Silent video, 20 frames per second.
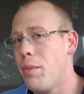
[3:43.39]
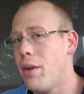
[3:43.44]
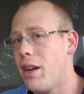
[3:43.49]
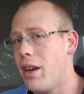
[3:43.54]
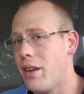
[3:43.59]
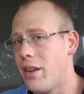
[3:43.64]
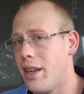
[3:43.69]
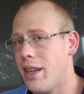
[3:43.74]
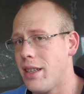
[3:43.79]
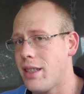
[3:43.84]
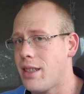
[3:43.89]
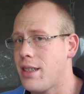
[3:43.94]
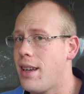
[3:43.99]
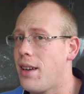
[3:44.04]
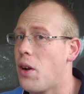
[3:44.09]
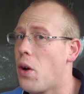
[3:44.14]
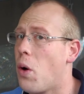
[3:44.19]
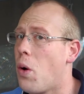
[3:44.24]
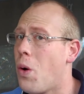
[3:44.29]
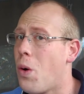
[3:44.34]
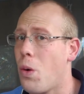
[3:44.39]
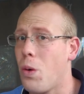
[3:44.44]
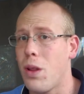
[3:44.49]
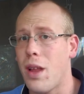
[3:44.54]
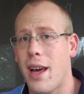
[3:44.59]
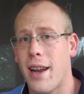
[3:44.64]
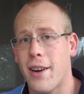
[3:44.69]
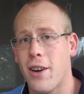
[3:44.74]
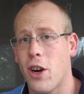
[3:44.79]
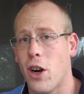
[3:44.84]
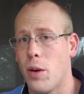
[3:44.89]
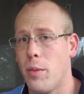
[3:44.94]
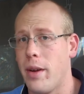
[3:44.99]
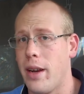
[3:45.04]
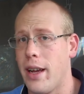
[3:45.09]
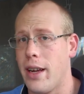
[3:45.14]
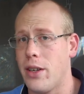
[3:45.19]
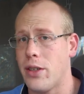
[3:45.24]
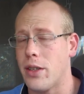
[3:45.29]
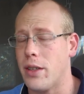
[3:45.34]
bitterness and a whole lot of
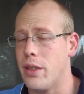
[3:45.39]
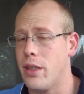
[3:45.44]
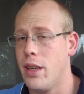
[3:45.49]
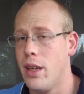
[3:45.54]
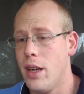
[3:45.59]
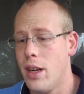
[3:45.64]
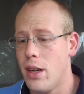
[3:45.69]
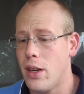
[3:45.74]
carbonation.